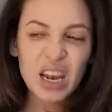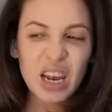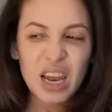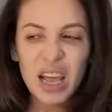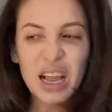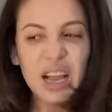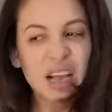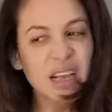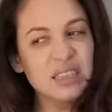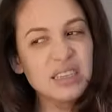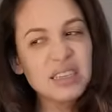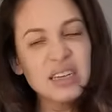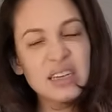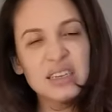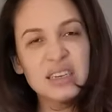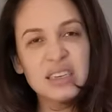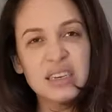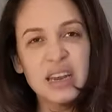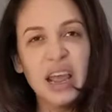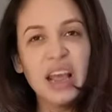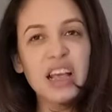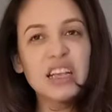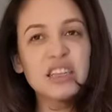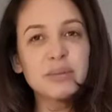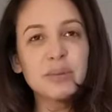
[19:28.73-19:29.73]
Like I said,
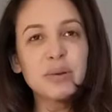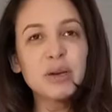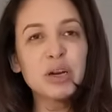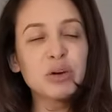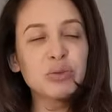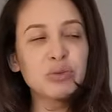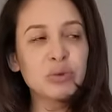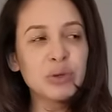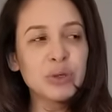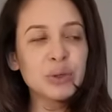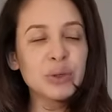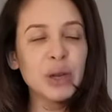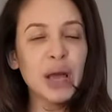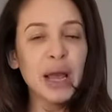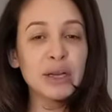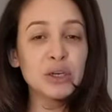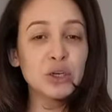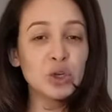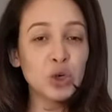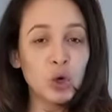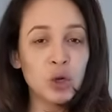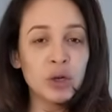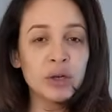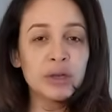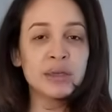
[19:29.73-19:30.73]
today has been a real like
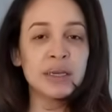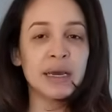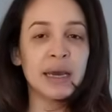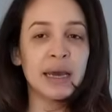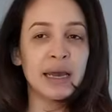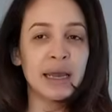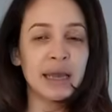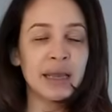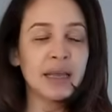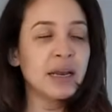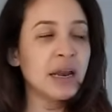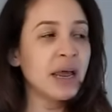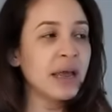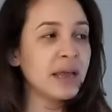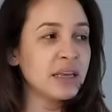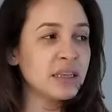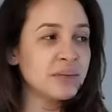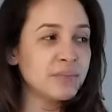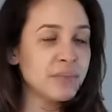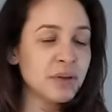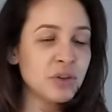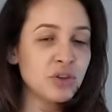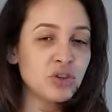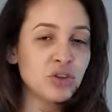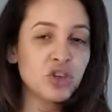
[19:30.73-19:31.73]
non-day. Like it's
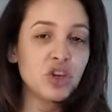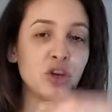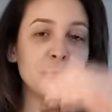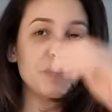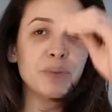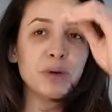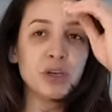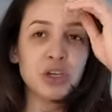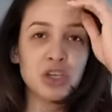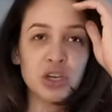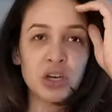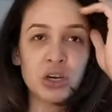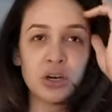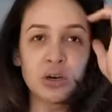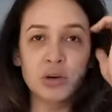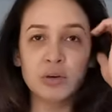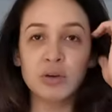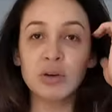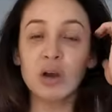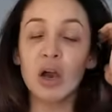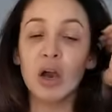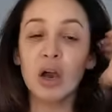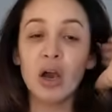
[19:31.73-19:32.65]
been super chilled.